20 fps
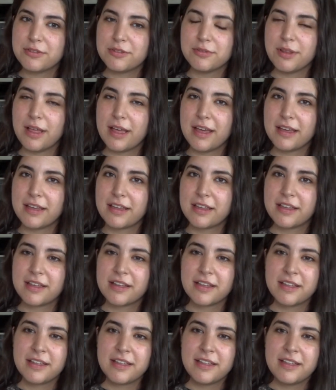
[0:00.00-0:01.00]
to like
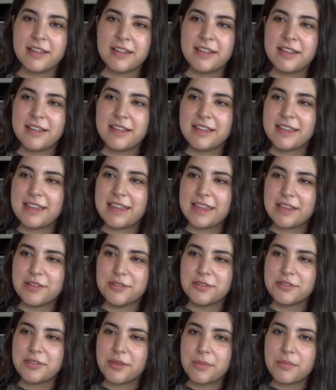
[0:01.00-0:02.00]

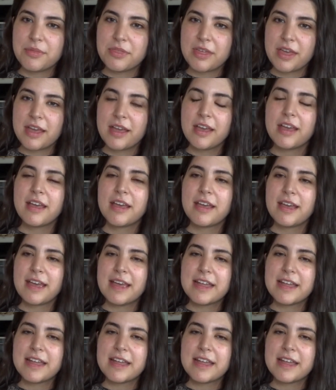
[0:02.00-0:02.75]
kill something.